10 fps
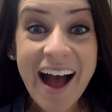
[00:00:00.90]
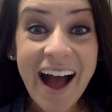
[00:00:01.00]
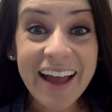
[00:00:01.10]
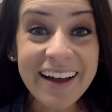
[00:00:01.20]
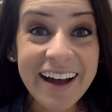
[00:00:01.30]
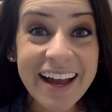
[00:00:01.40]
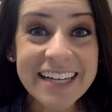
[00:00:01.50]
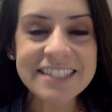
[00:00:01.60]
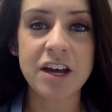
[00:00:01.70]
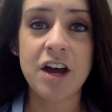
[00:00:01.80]
Hi
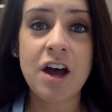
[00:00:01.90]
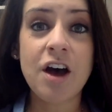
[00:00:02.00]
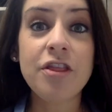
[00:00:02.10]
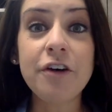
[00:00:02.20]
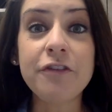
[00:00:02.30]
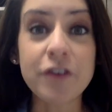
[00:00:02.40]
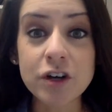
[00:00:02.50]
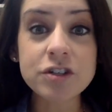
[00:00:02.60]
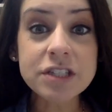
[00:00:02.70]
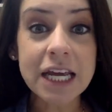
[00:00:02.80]
guys! The
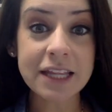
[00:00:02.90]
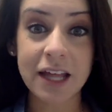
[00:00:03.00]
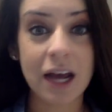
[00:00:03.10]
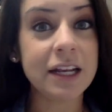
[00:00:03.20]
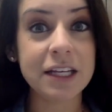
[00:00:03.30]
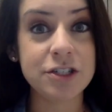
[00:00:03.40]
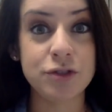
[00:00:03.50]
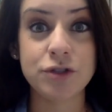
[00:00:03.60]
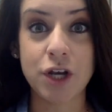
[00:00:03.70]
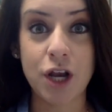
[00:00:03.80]
first thing that I need
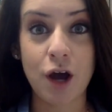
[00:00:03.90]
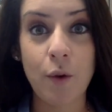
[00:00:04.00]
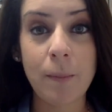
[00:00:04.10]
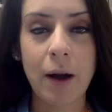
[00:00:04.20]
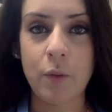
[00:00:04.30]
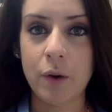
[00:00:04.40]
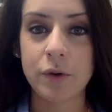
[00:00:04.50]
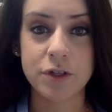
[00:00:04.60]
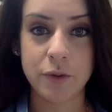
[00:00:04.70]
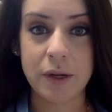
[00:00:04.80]
you to know about what
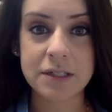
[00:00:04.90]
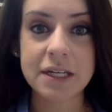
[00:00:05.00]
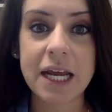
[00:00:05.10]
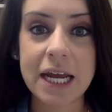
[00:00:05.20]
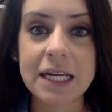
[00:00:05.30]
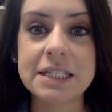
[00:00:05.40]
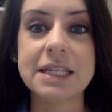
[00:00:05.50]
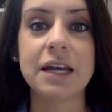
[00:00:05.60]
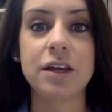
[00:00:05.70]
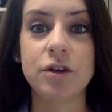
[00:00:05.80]
we're doing today is
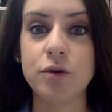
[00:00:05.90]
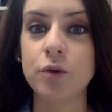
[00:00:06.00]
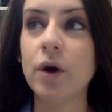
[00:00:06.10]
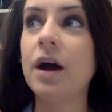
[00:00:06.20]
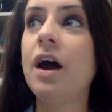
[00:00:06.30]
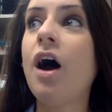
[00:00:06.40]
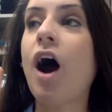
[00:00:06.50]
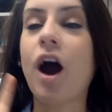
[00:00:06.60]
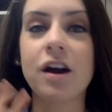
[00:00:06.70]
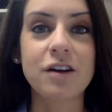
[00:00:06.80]
that you
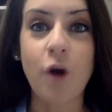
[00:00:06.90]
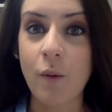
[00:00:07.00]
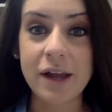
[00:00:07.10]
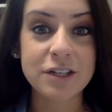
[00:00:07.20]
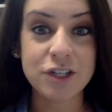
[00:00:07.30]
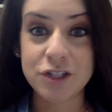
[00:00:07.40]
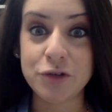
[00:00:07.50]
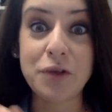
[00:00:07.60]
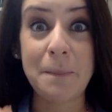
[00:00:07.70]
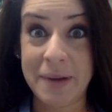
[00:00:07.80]
are going to
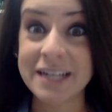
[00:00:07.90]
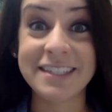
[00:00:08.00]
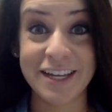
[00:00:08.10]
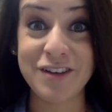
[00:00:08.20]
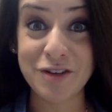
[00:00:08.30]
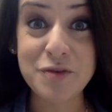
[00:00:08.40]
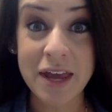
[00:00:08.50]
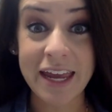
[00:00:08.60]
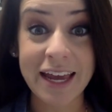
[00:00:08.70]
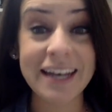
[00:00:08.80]
do the best that you
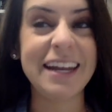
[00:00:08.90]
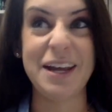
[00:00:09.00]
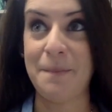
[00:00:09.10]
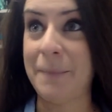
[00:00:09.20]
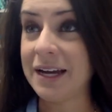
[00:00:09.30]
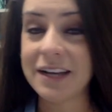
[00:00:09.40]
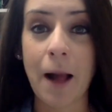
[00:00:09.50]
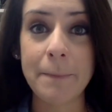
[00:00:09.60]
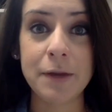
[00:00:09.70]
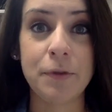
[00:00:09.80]
can, and it might
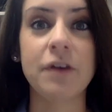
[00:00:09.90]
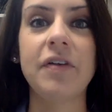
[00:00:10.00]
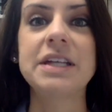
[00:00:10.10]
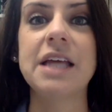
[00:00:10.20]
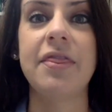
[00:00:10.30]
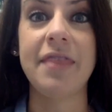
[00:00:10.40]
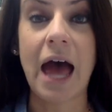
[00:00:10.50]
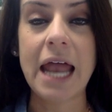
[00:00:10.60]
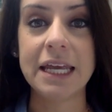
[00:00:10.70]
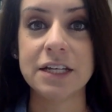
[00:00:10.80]
not be perfect, and
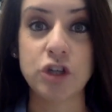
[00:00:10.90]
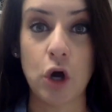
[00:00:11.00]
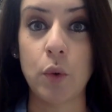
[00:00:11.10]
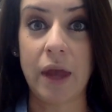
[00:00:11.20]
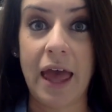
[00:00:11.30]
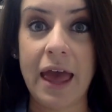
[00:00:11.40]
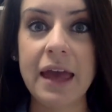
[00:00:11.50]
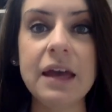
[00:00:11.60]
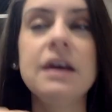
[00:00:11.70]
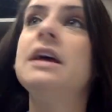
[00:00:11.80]
that is
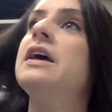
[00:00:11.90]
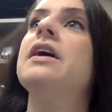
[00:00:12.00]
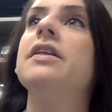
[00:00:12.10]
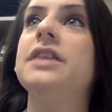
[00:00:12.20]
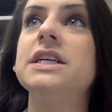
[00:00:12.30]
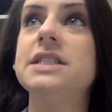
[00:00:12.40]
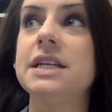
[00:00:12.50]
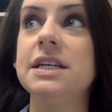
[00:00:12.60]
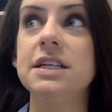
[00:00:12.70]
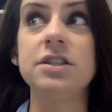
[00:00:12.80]
okay. This
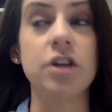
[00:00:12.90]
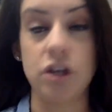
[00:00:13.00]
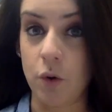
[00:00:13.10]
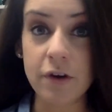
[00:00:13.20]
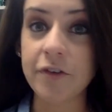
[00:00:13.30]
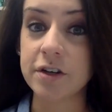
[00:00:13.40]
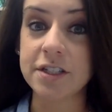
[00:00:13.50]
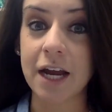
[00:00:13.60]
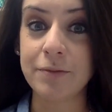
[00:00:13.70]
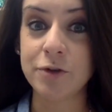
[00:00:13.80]
is your first
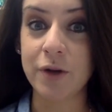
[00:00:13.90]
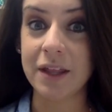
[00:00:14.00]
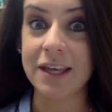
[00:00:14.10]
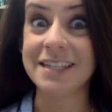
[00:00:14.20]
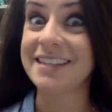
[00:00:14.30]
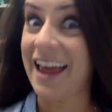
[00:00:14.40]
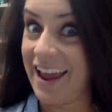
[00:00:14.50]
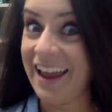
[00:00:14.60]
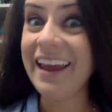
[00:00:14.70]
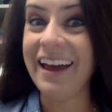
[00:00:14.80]
time doing this,
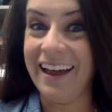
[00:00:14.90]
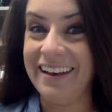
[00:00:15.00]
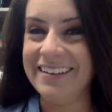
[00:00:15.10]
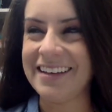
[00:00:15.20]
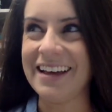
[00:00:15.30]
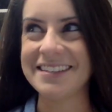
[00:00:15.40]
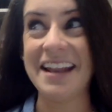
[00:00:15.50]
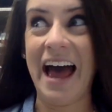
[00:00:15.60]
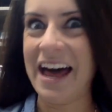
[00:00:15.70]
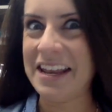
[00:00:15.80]
and as an
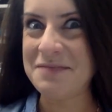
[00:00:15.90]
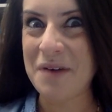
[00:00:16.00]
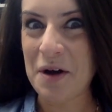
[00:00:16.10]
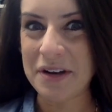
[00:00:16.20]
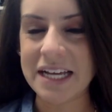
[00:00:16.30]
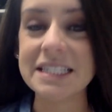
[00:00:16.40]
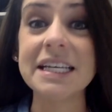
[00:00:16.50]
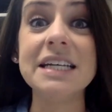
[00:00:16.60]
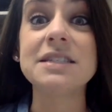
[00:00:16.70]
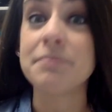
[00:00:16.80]
added bonus,
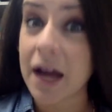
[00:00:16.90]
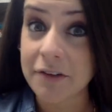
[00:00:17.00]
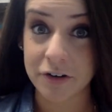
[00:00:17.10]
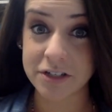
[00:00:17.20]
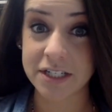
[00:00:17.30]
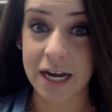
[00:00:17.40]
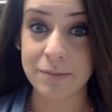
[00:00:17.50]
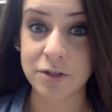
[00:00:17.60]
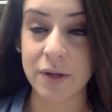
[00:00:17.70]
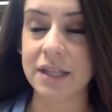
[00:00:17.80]
it's my first time
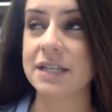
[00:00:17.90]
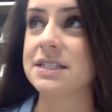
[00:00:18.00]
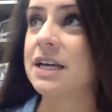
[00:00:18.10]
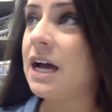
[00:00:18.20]
doing this.